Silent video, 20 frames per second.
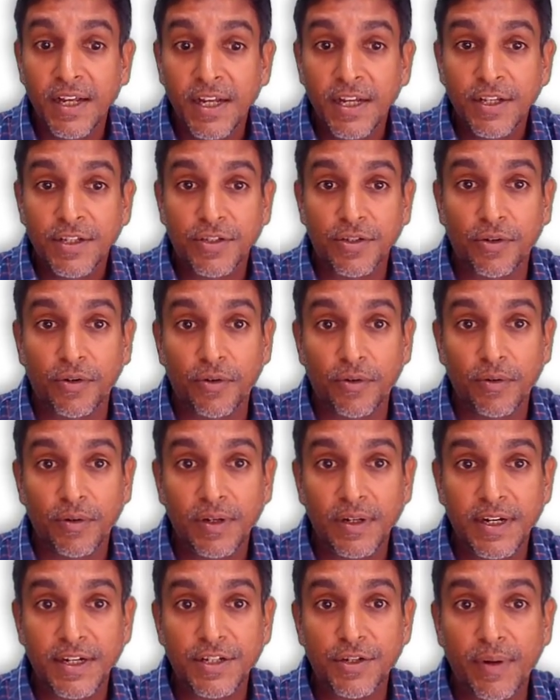So
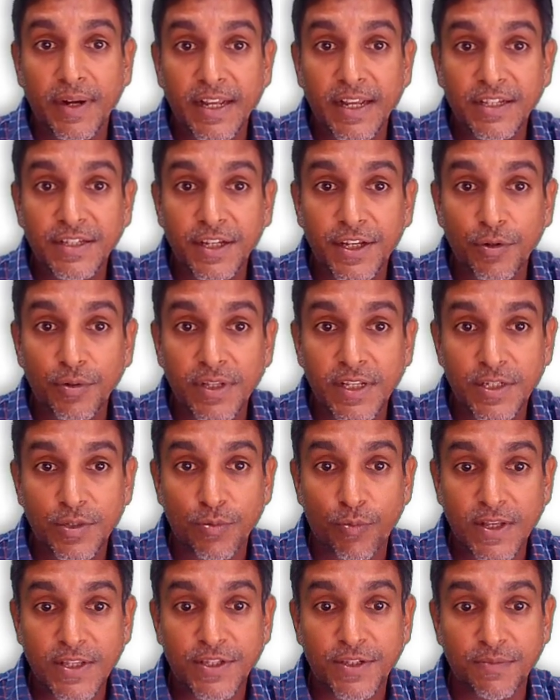let's go and execute this
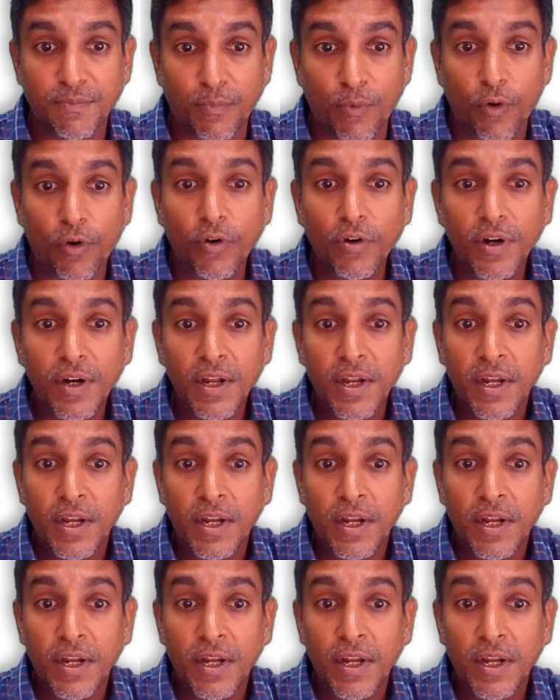once more.